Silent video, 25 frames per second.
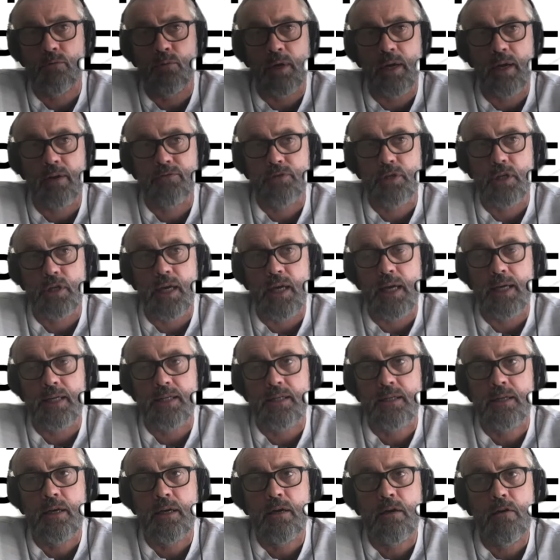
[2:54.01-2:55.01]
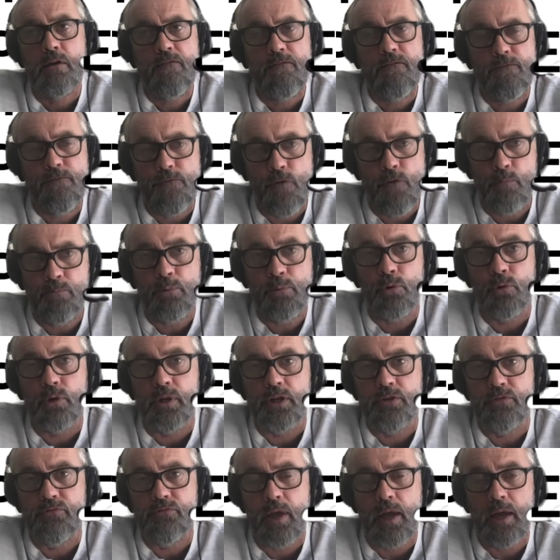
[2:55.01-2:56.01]
We have to get football
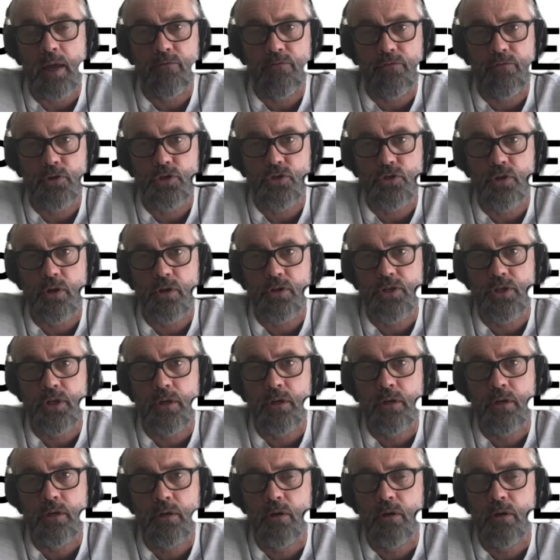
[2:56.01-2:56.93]
in- infrastructure,